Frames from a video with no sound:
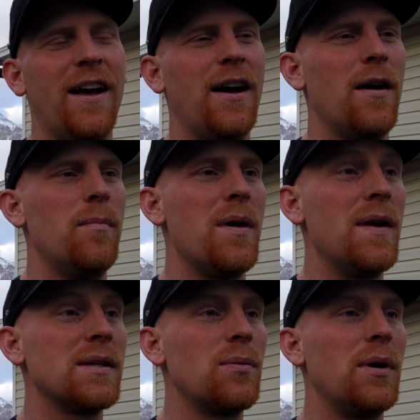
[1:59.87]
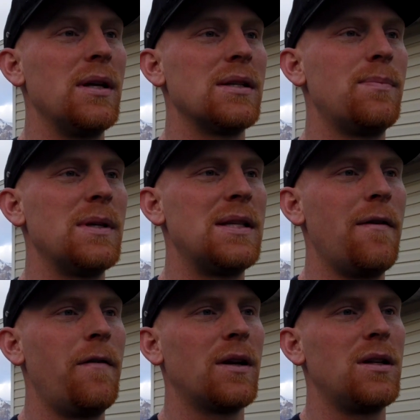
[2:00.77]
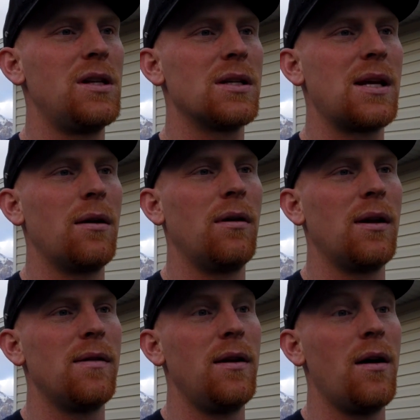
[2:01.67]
But this one, it's specific to just get rid of the